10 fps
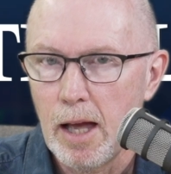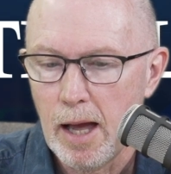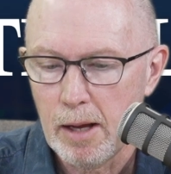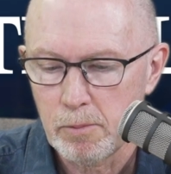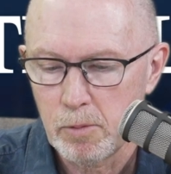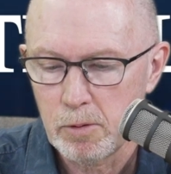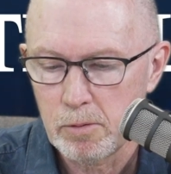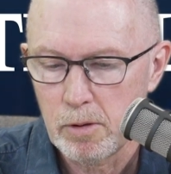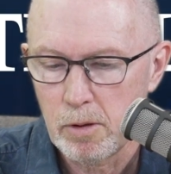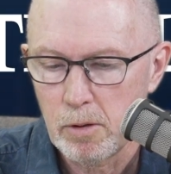And
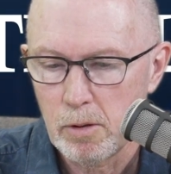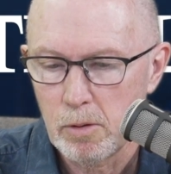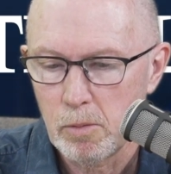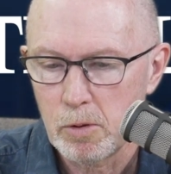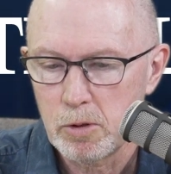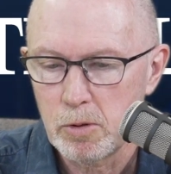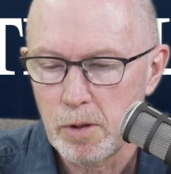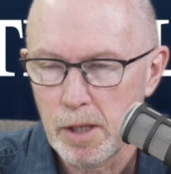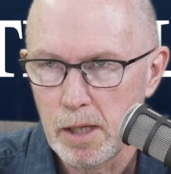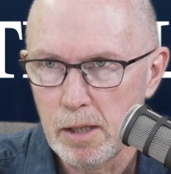would you
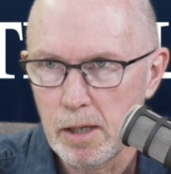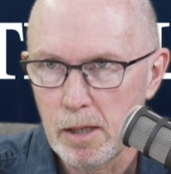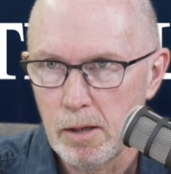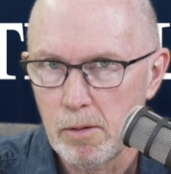think